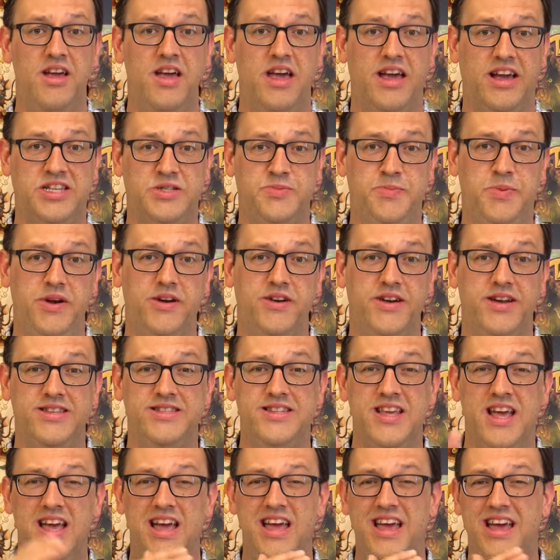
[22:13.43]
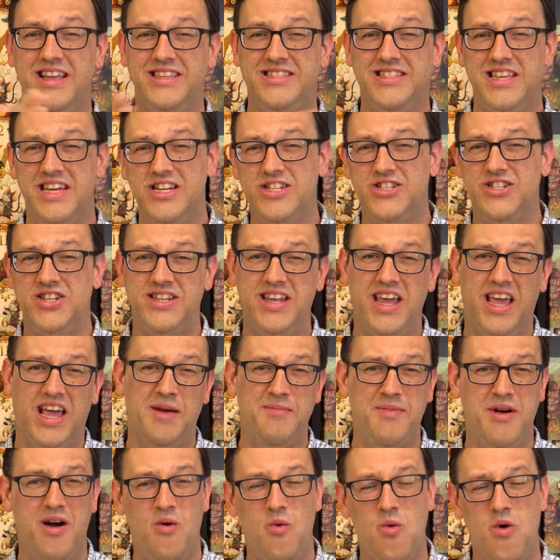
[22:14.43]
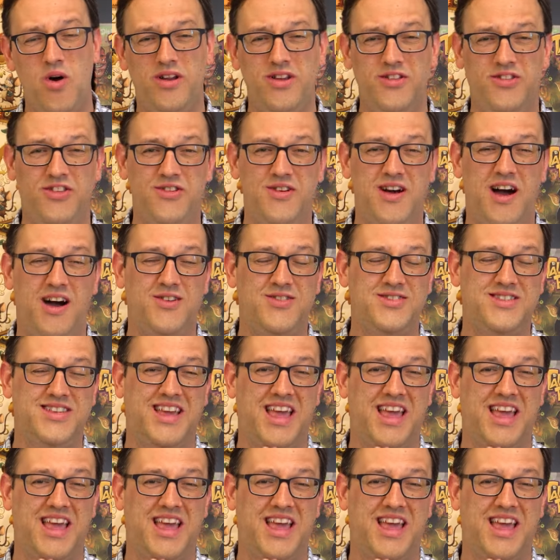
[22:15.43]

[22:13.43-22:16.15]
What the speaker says: experience. It said it should take about 1 to 2 hours.